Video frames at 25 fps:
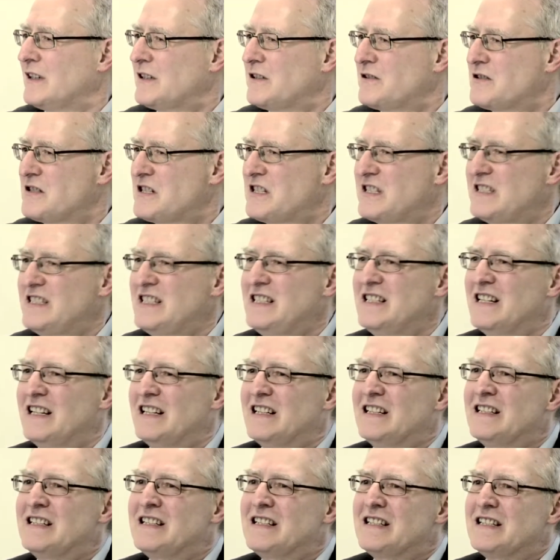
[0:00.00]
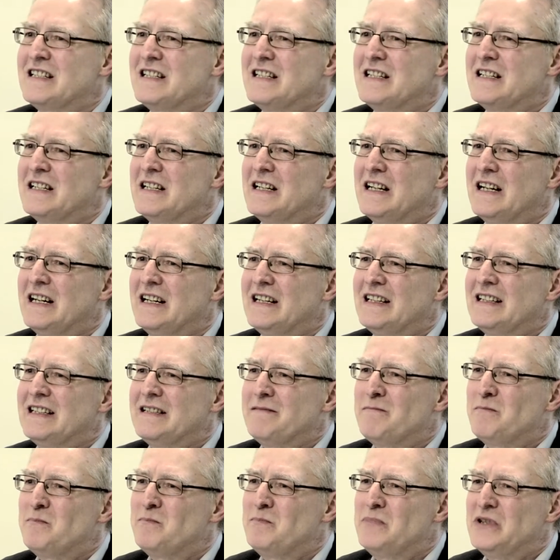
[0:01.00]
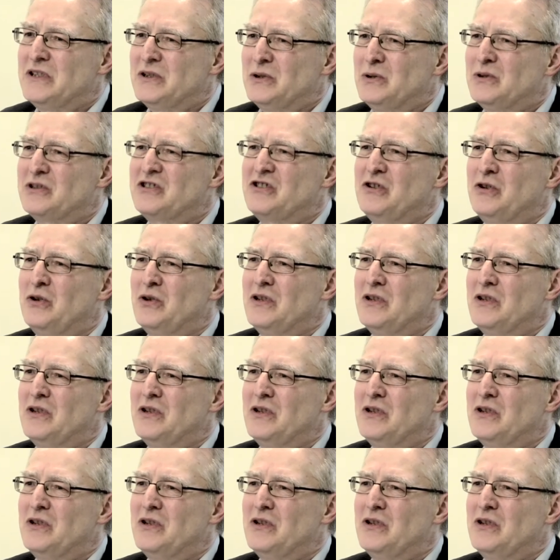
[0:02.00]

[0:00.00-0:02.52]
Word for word: Christina, uh, but also